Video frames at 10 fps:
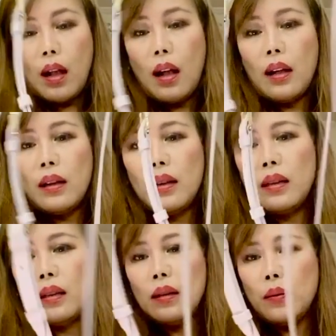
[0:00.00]

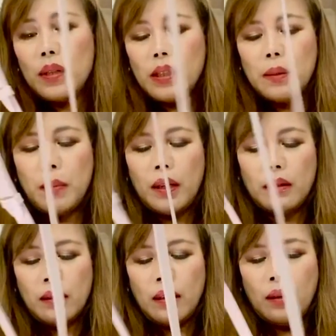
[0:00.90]
I was
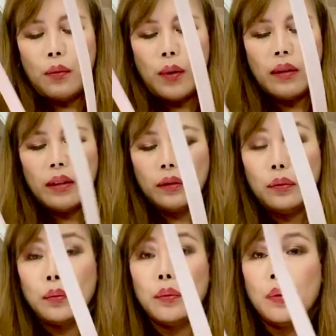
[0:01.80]
debating whether
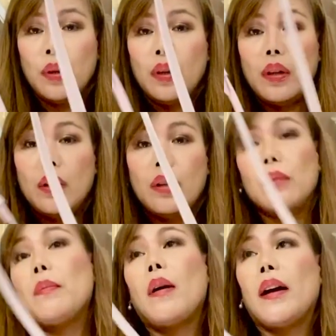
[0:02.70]
to
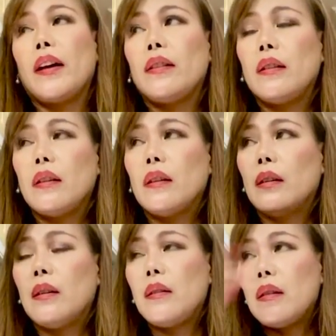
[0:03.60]
buy
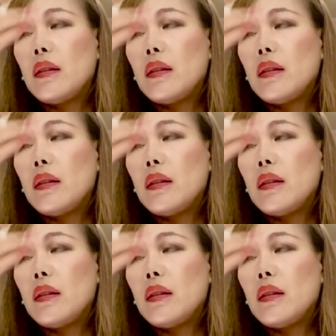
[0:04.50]
the